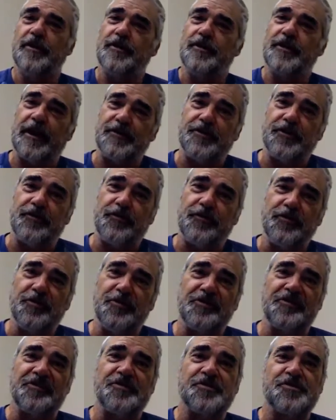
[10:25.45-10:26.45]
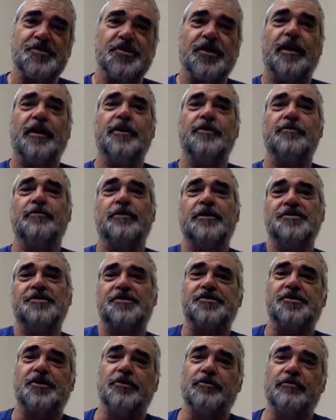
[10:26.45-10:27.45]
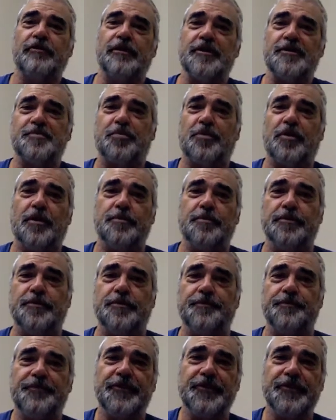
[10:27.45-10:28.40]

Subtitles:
that diffusion sideways is our greatest problem.